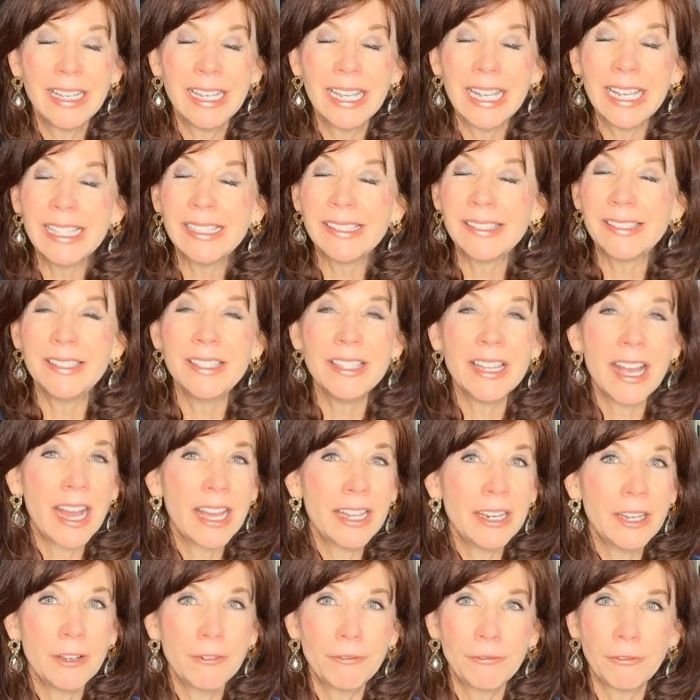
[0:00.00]
is
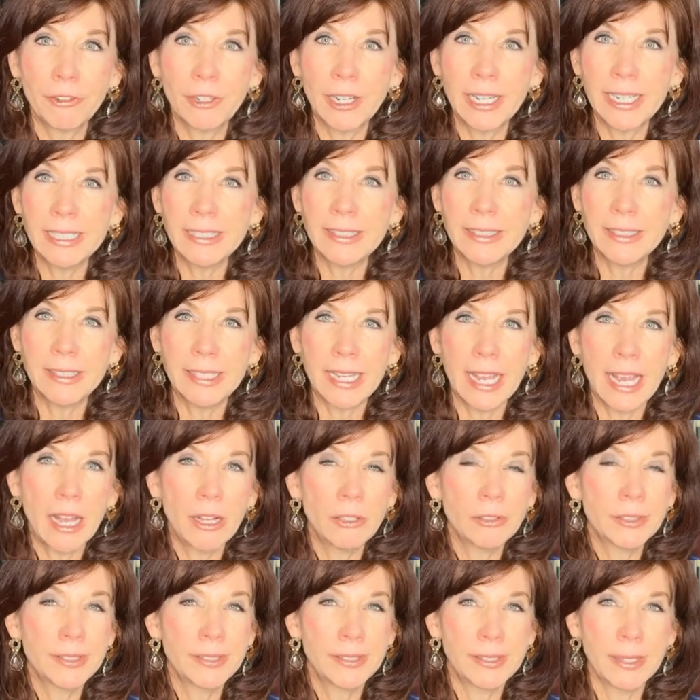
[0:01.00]
not afraid to
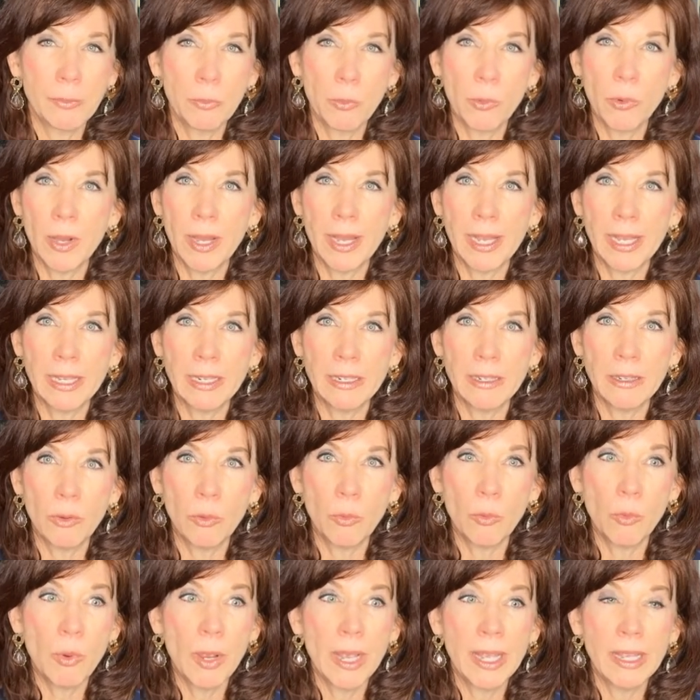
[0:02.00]
tell someone
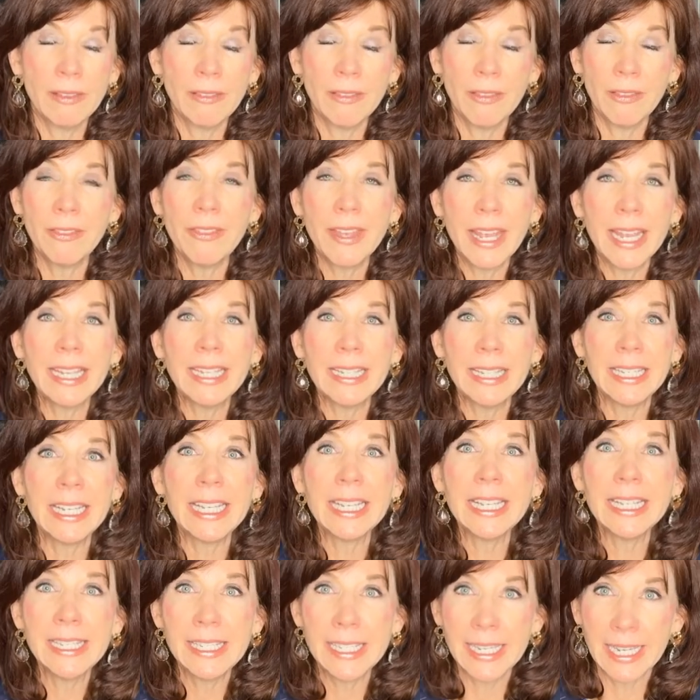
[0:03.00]
what they
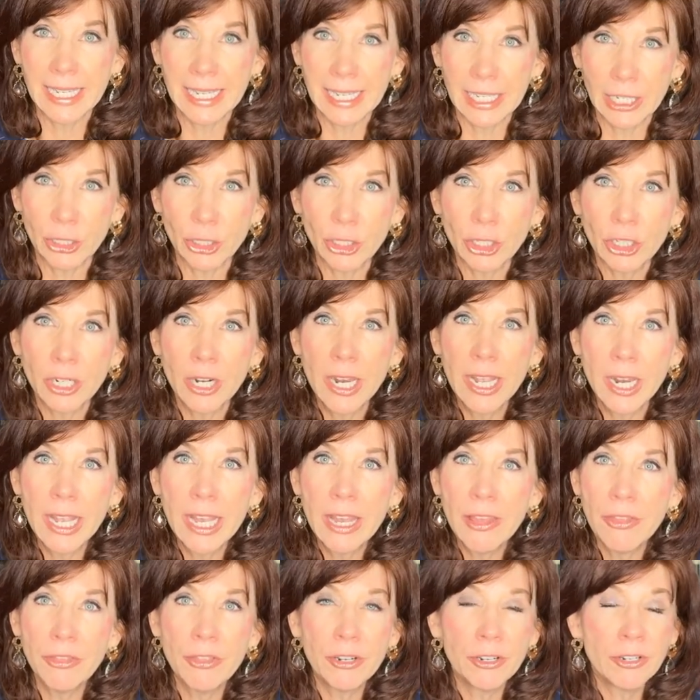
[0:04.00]
need to hear.
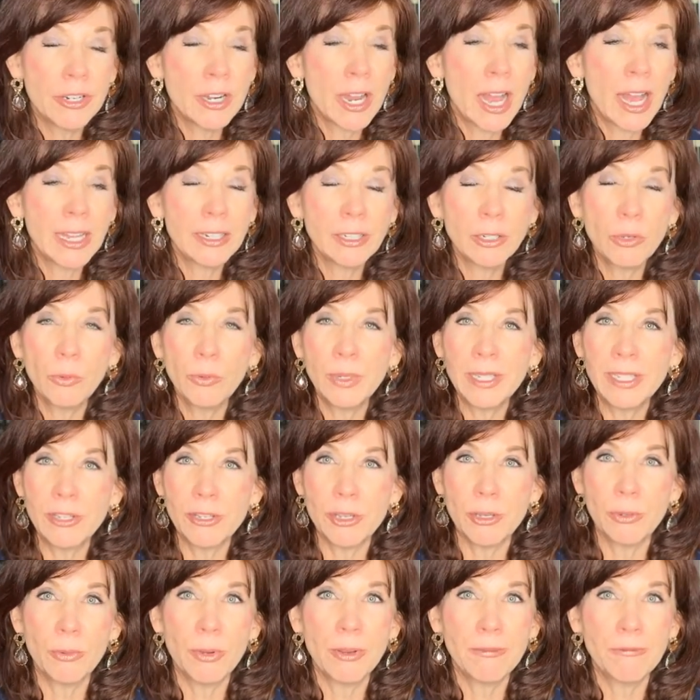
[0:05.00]
They're not going
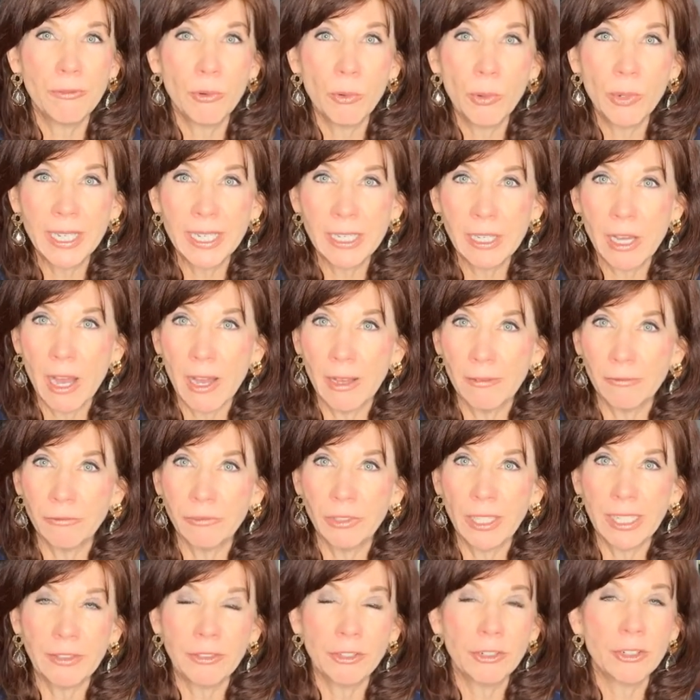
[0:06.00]
to avoid
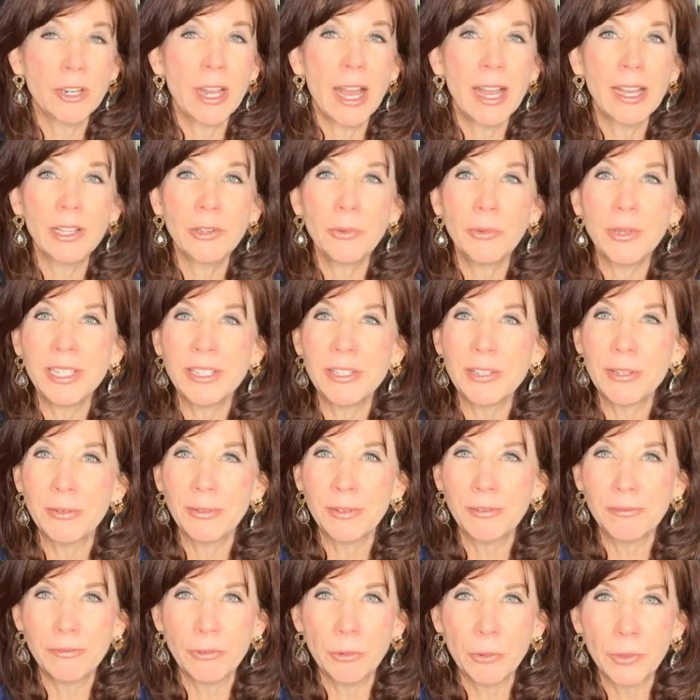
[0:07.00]
conflict. They're not going to
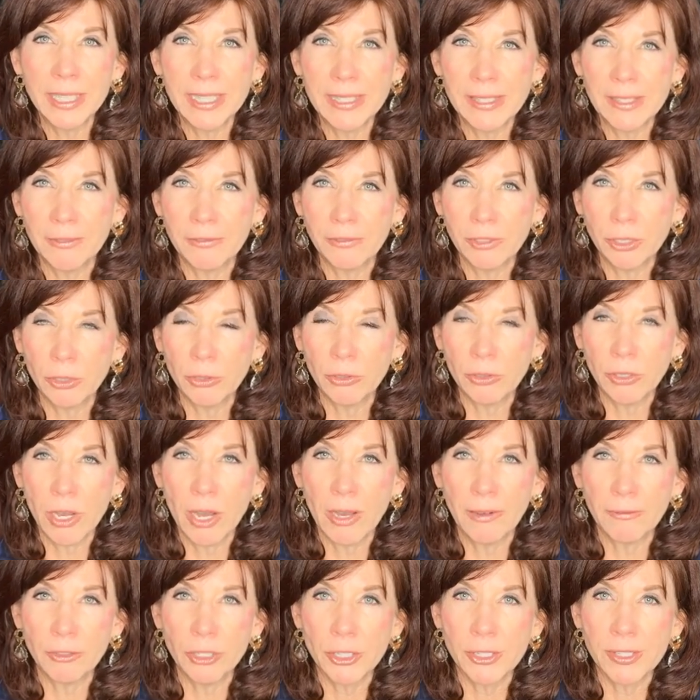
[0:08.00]
avoid difficult
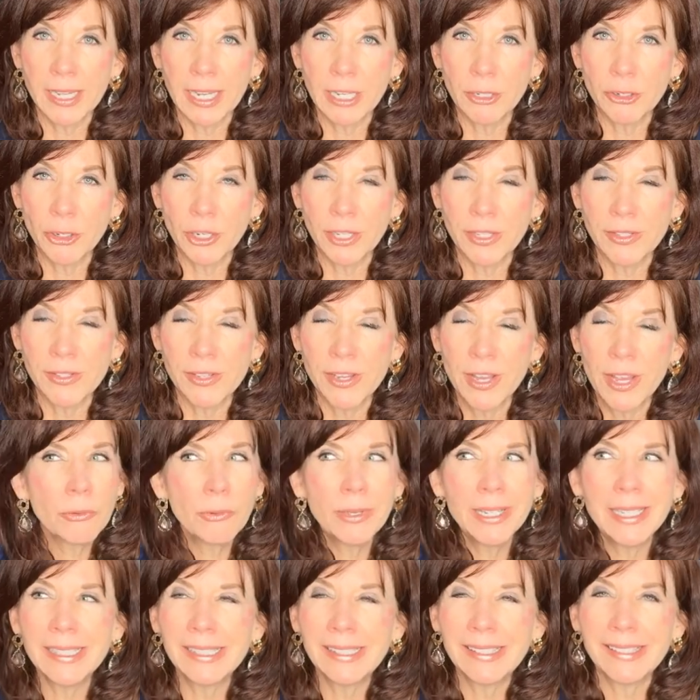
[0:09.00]
conversations. They're
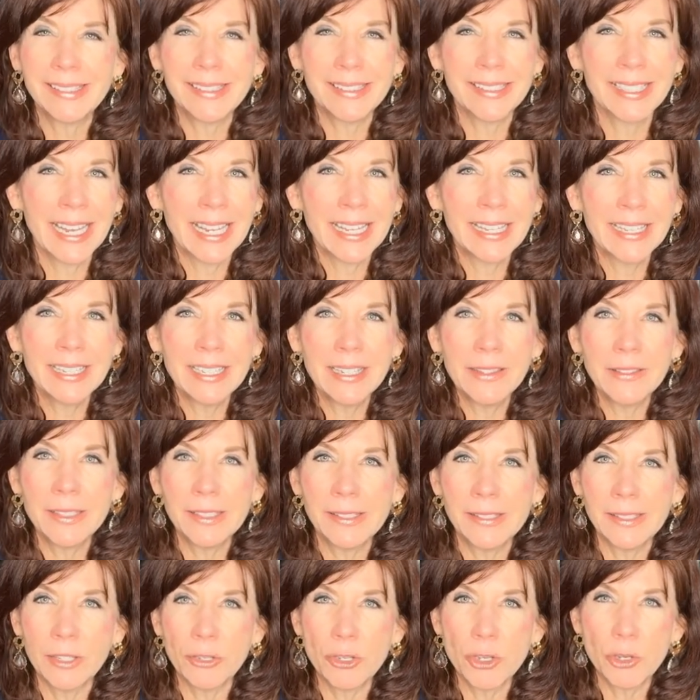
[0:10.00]
going to stand in the
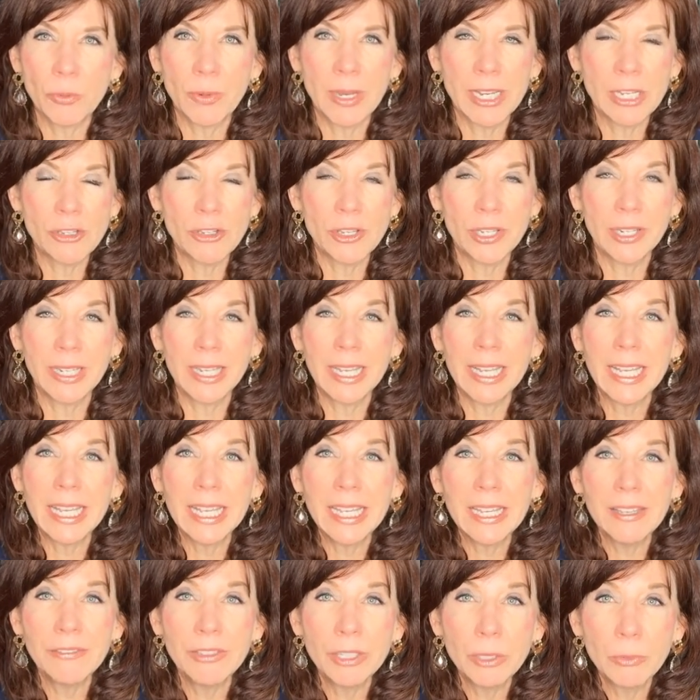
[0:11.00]
situation,
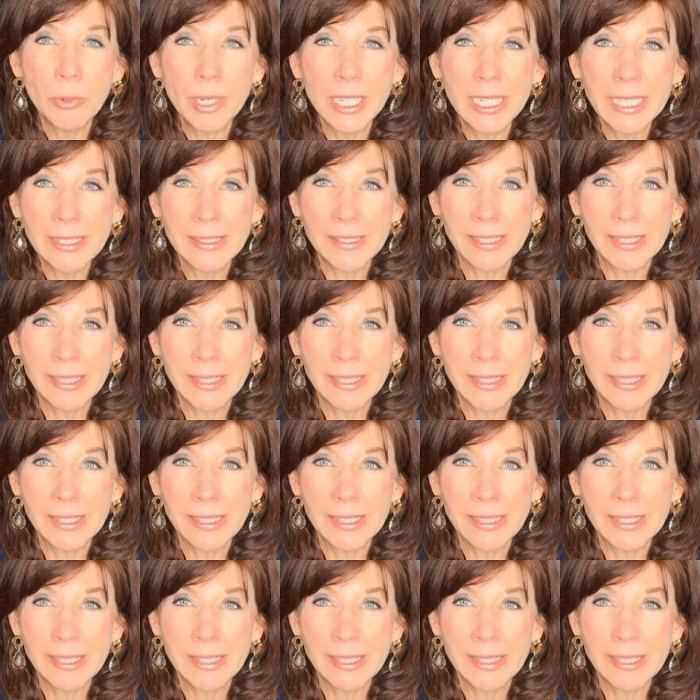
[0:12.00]
even when it's